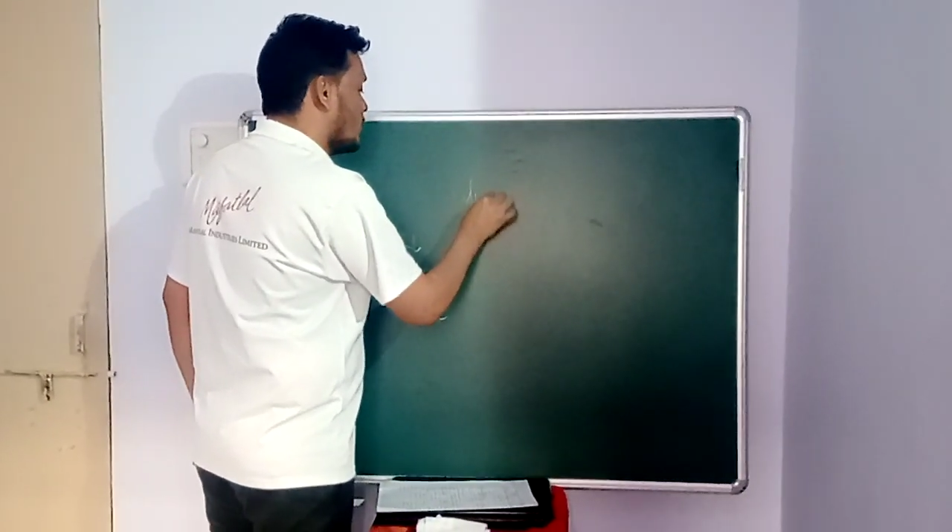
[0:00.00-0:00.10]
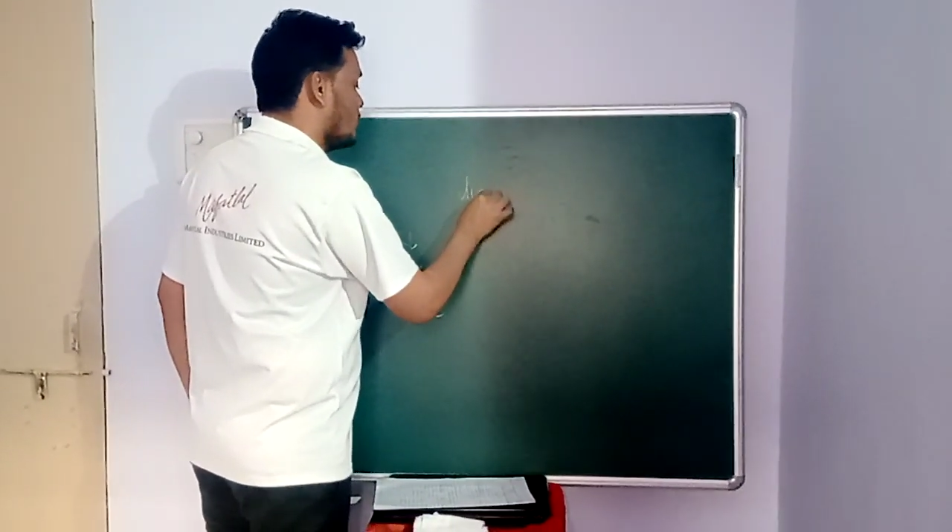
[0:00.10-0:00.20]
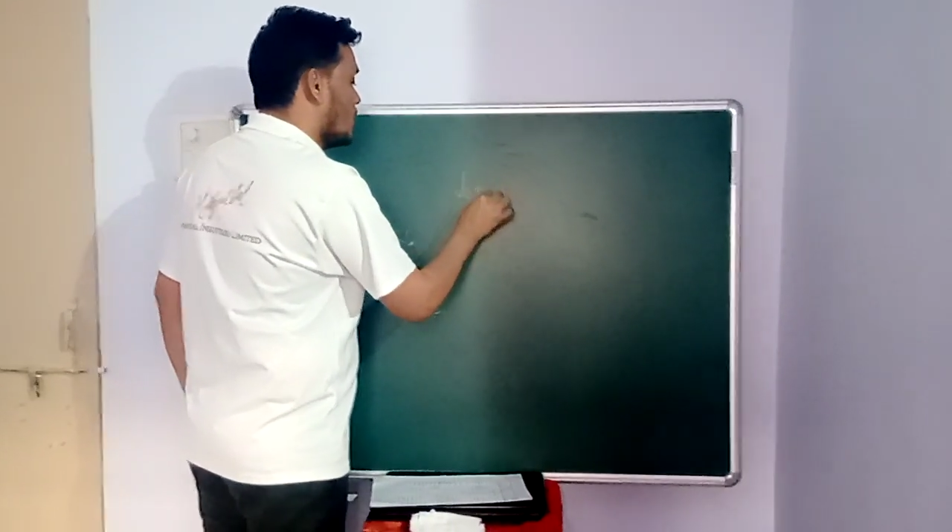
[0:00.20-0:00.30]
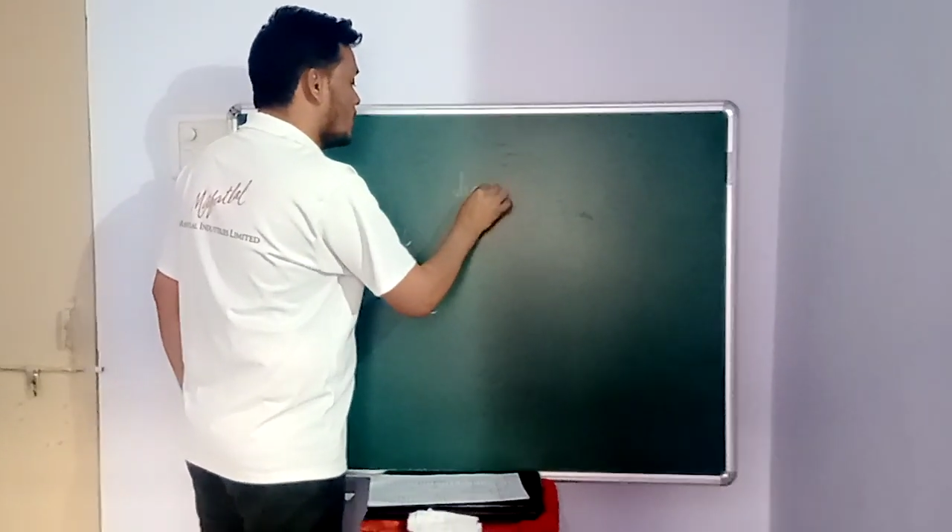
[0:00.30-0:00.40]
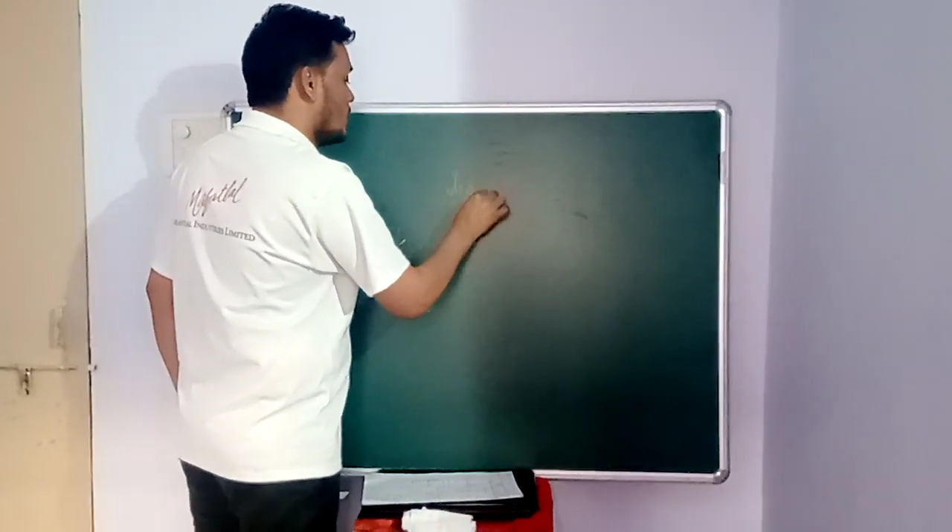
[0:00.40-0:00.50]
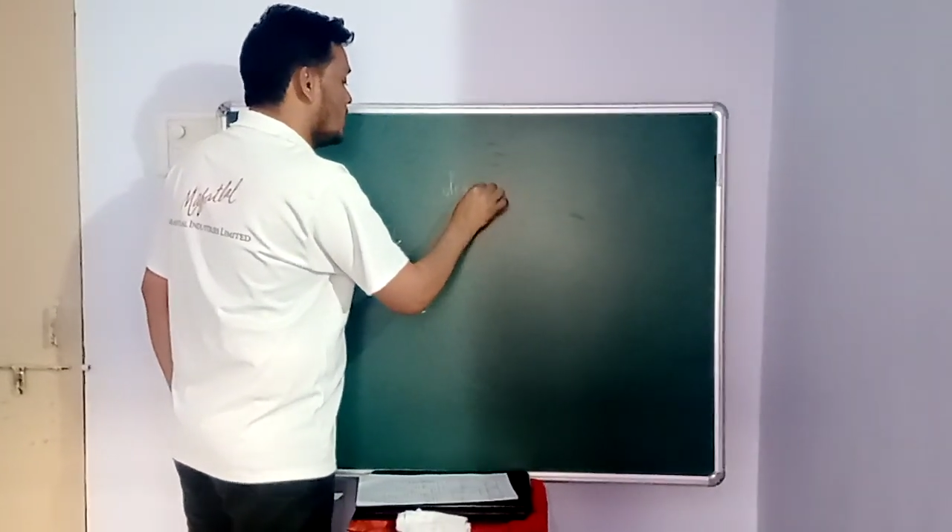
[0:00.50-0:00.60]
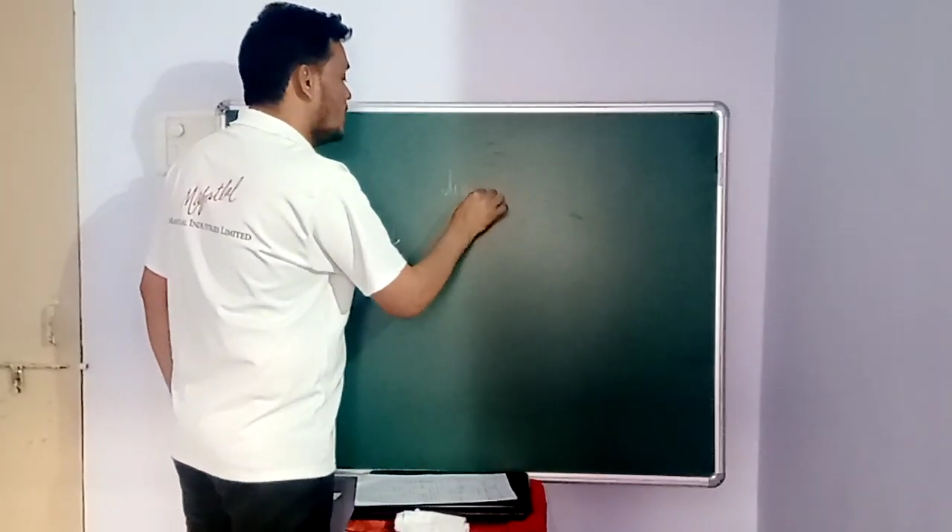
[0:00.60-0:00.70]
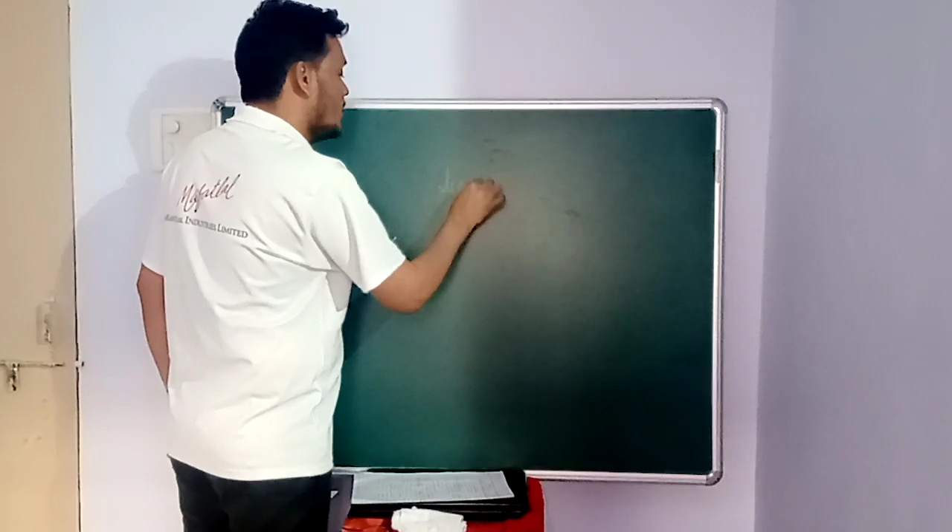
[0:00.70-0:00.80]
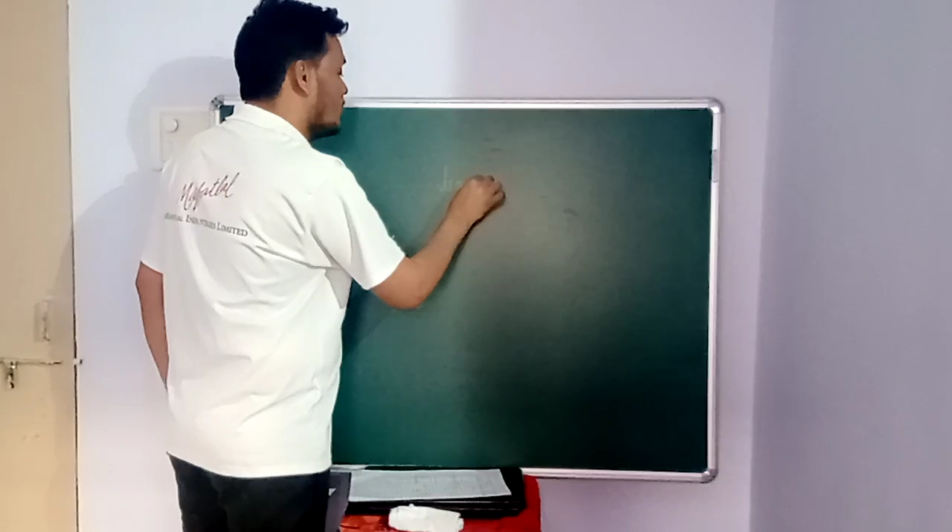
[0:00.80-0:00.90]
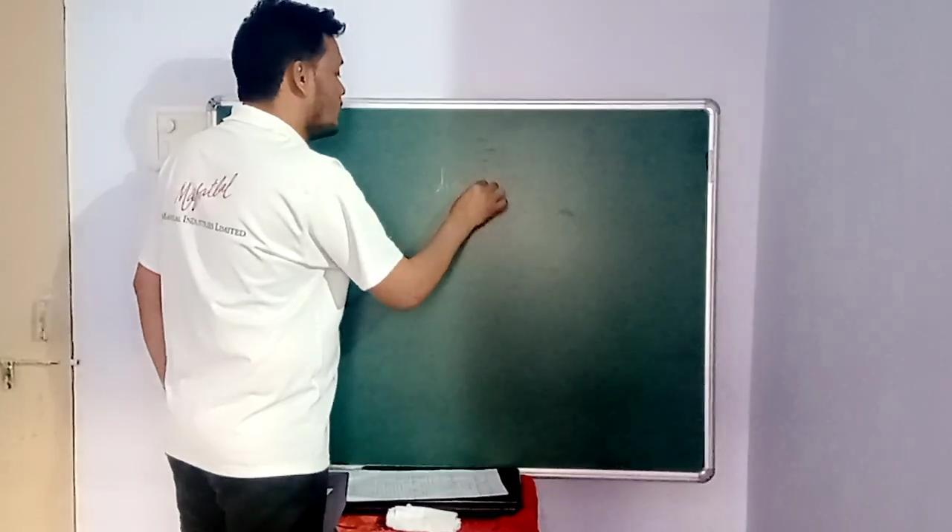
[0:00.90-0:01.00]
Your
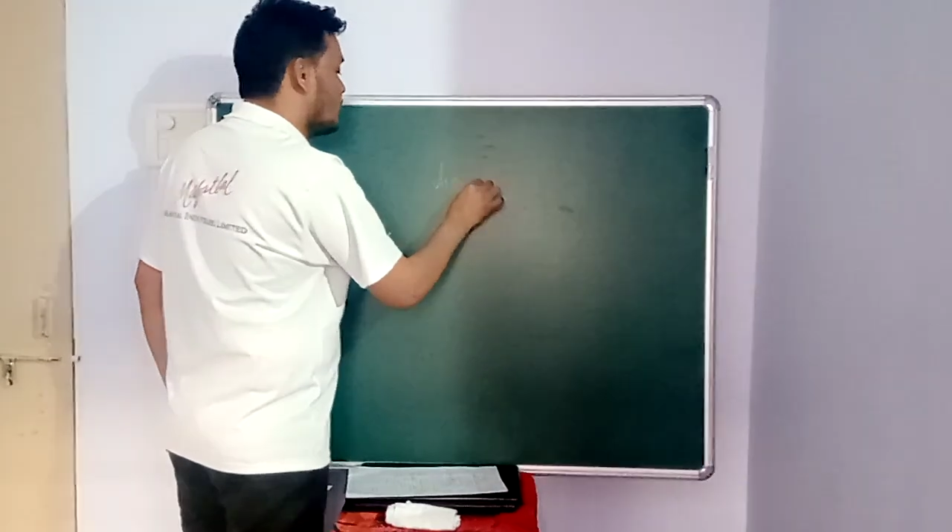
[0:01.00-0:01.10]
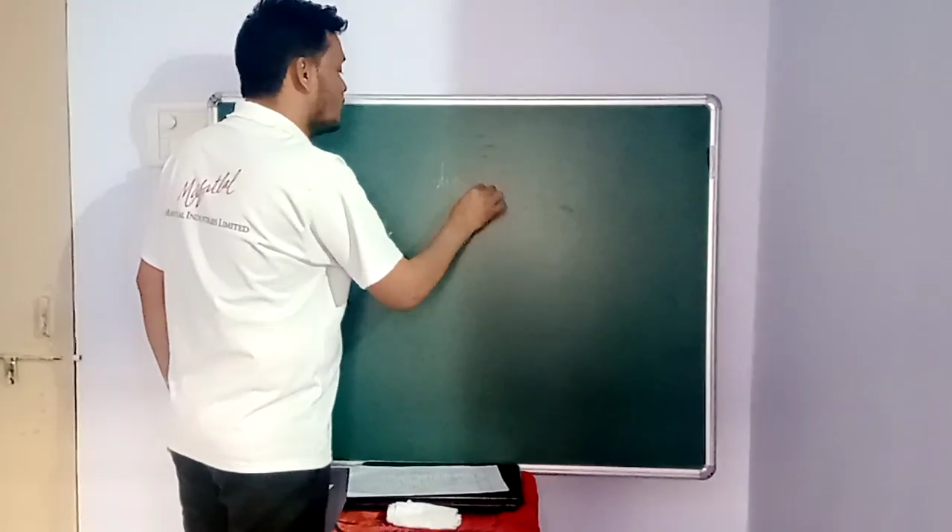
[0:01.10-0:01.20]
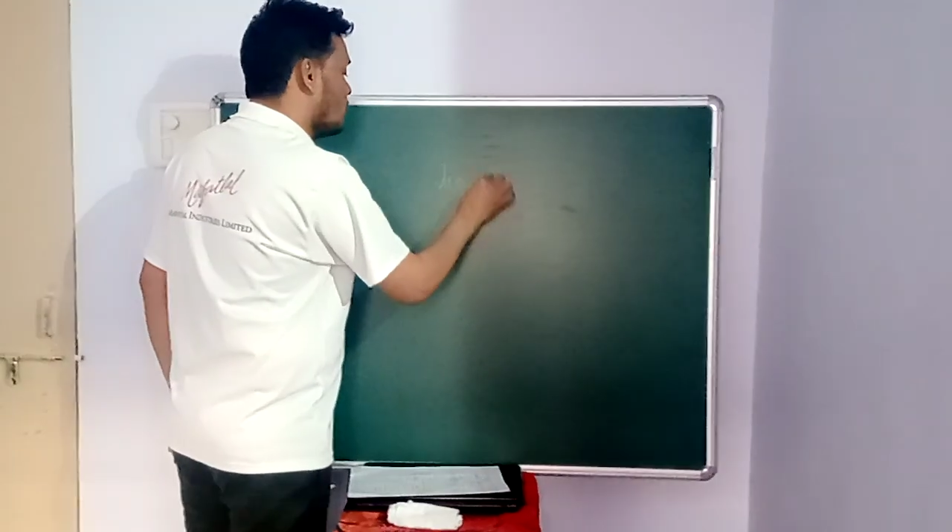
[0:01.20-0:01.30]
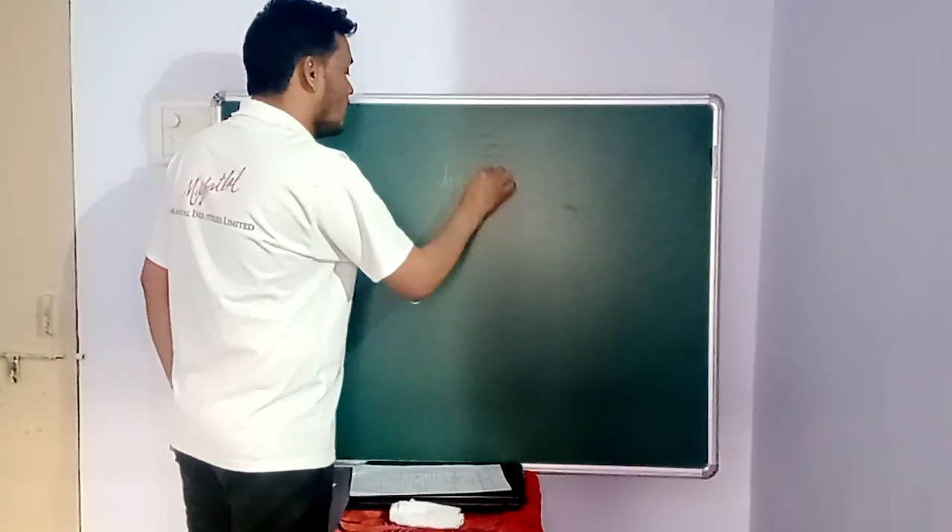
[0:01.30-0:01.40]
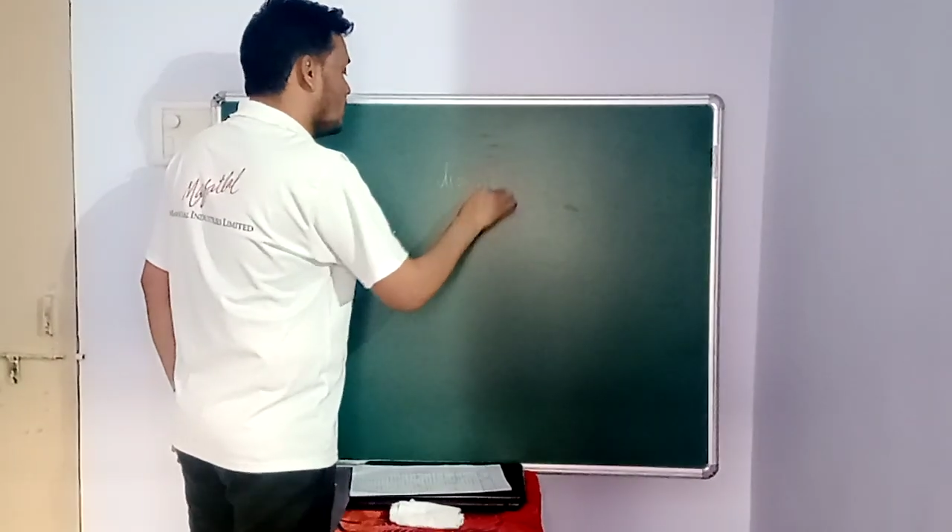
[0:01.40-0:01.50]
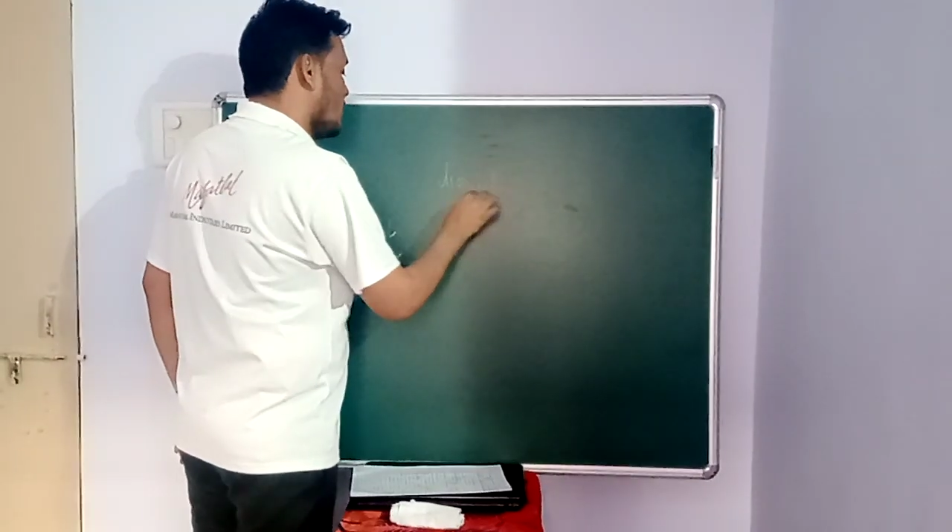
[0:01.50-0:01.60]
liquid fuel.